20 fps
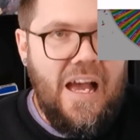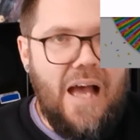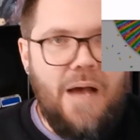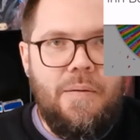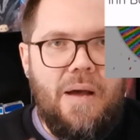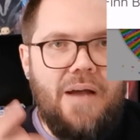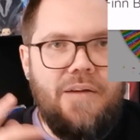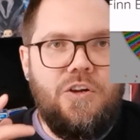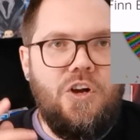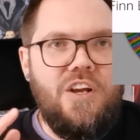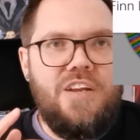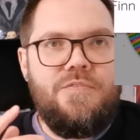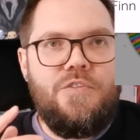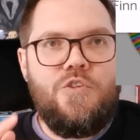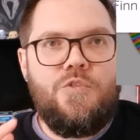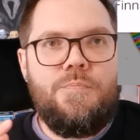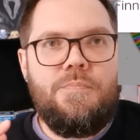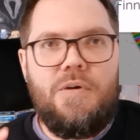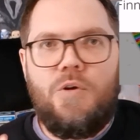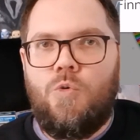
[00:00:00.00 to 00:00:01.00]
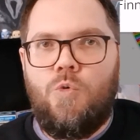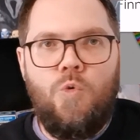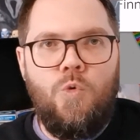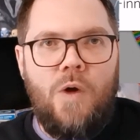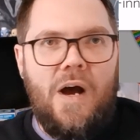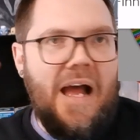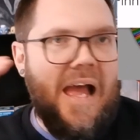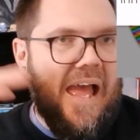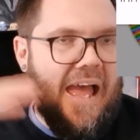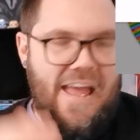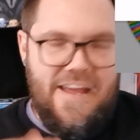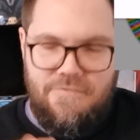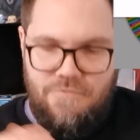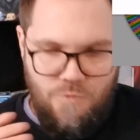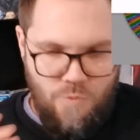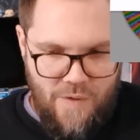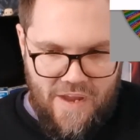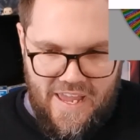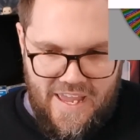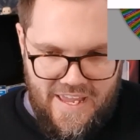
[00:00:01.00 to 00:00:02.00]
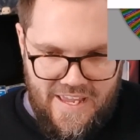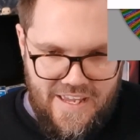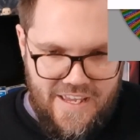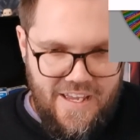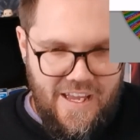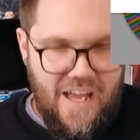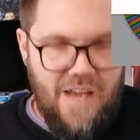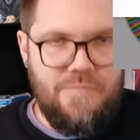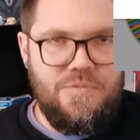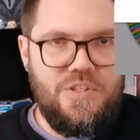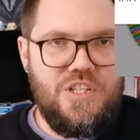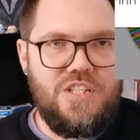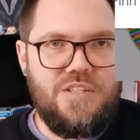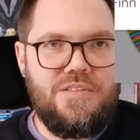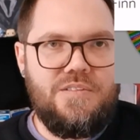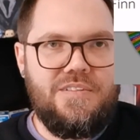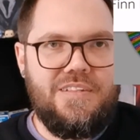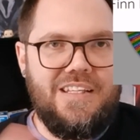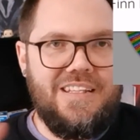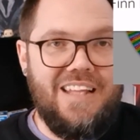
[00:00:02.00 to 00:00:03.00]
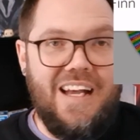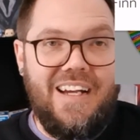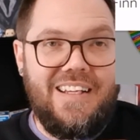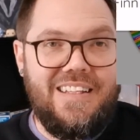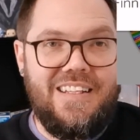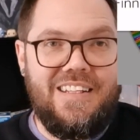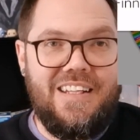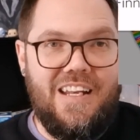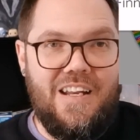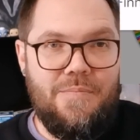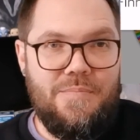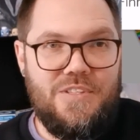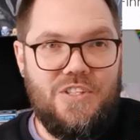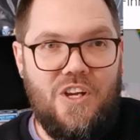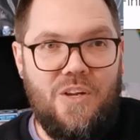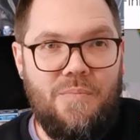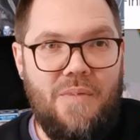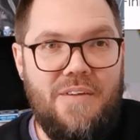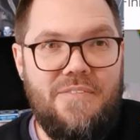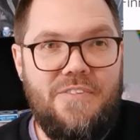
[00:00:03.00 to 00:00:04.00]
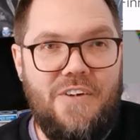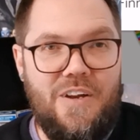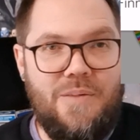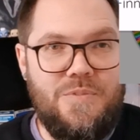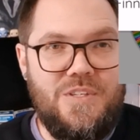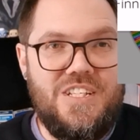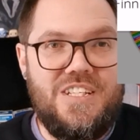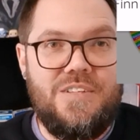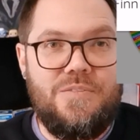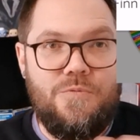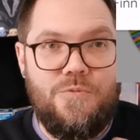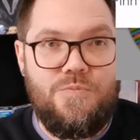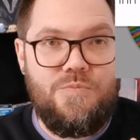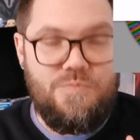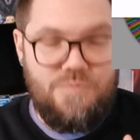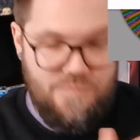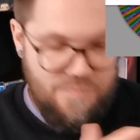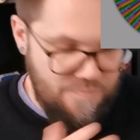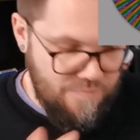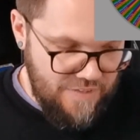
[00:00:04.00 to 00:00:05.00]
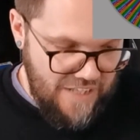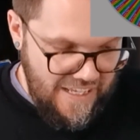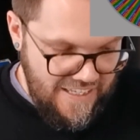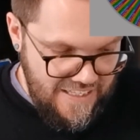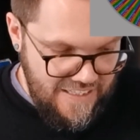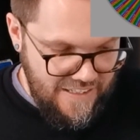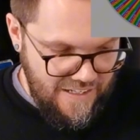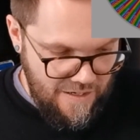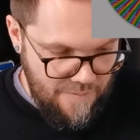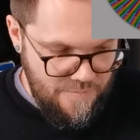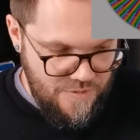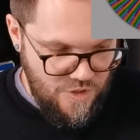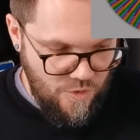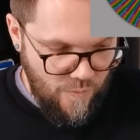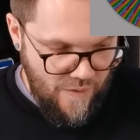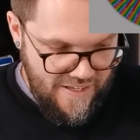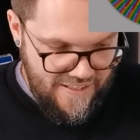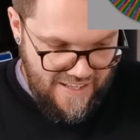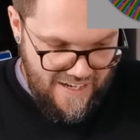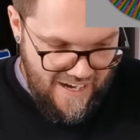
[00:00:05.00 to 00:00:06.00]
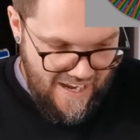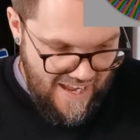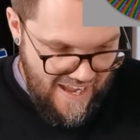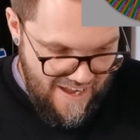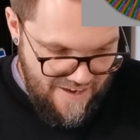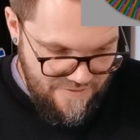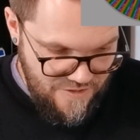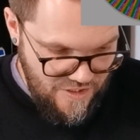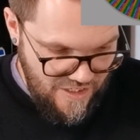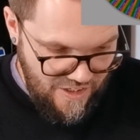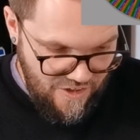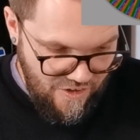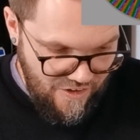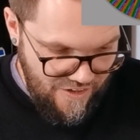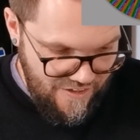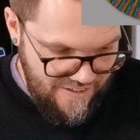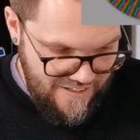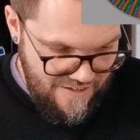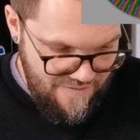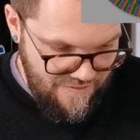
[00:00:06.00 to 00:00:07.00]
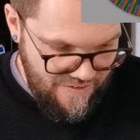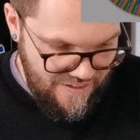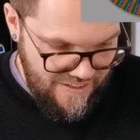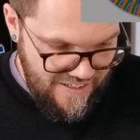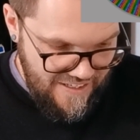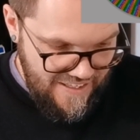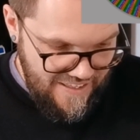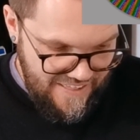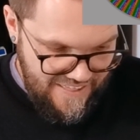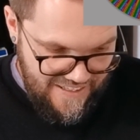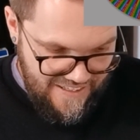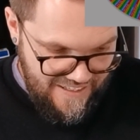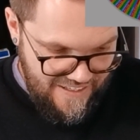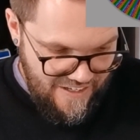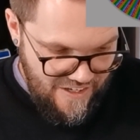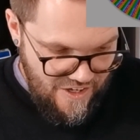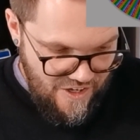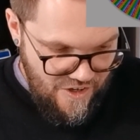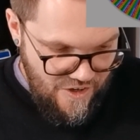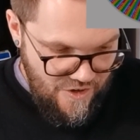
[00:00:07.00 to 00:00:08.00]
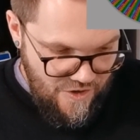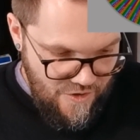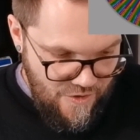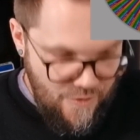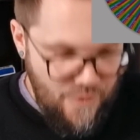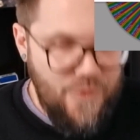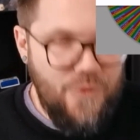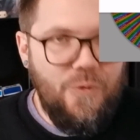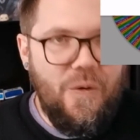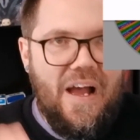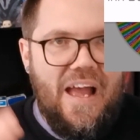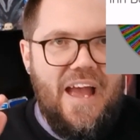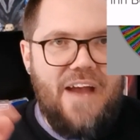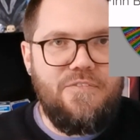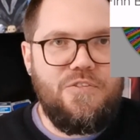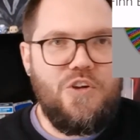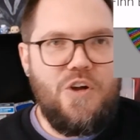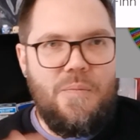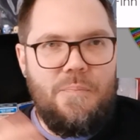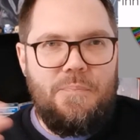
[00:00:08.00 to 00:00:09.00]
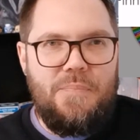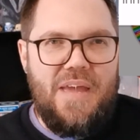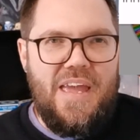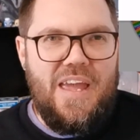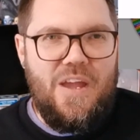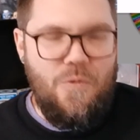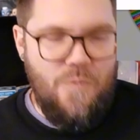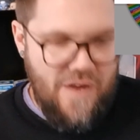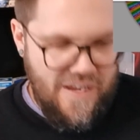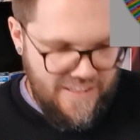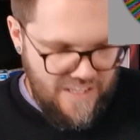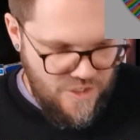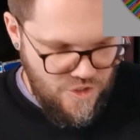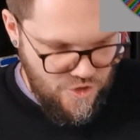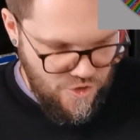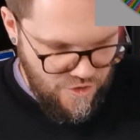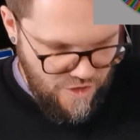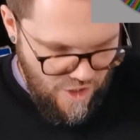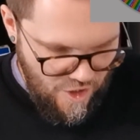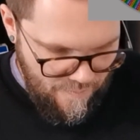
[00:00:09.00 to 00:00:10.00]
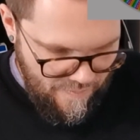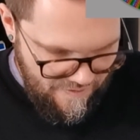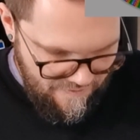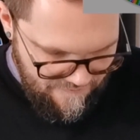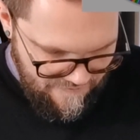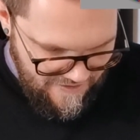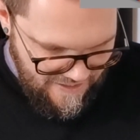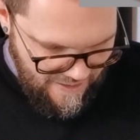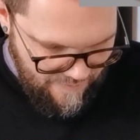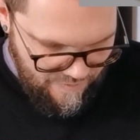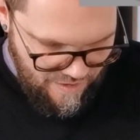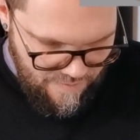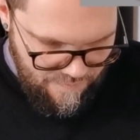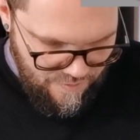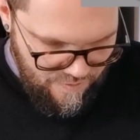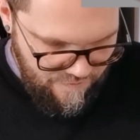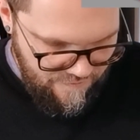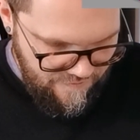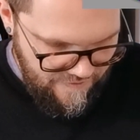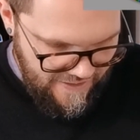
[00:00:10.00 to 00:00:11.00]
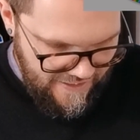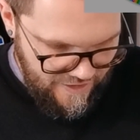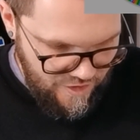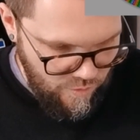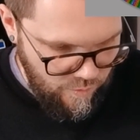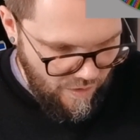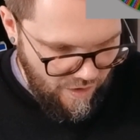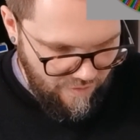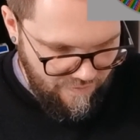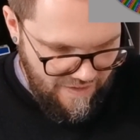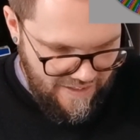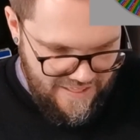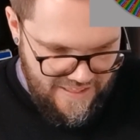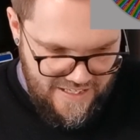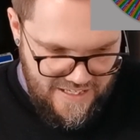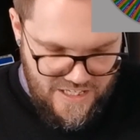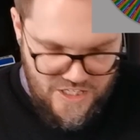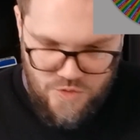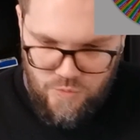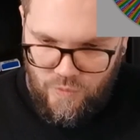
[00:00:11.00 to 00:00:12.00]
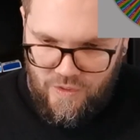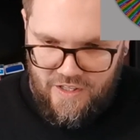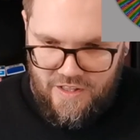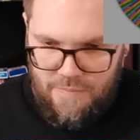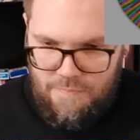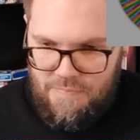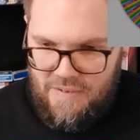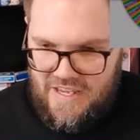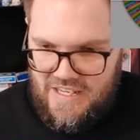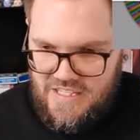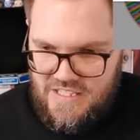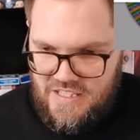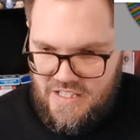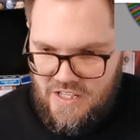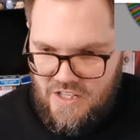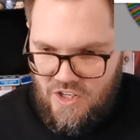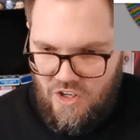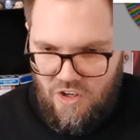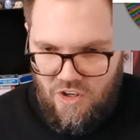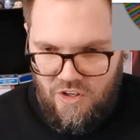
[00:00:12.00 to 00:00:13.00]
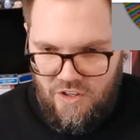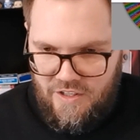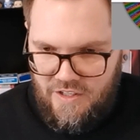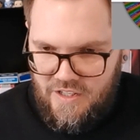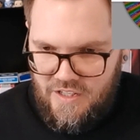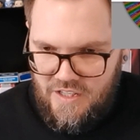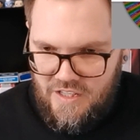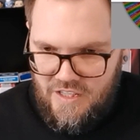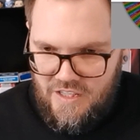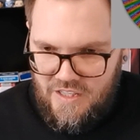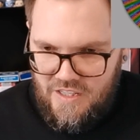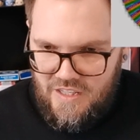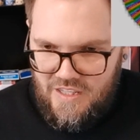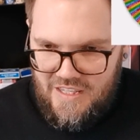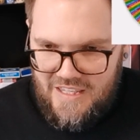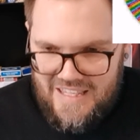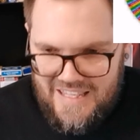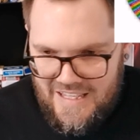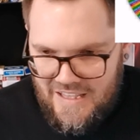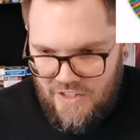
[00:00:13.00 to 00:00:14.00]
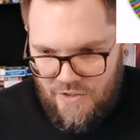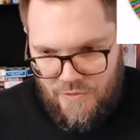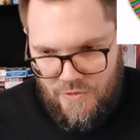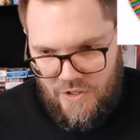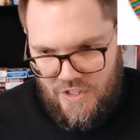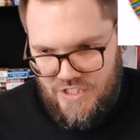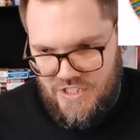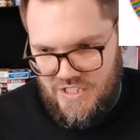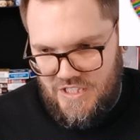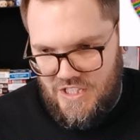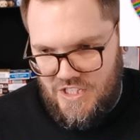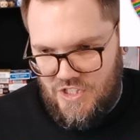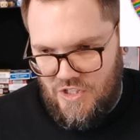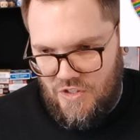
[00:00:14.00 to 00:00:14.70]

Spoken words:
I can't even remember who I have where. I'm just deducting the numbers on my phone. I'm just taking the numbers away that I have. So I can't even think, who do I have to compare where they should go? But Finn, I'm going to put Finn at 12. I think he's one of the best on either roster.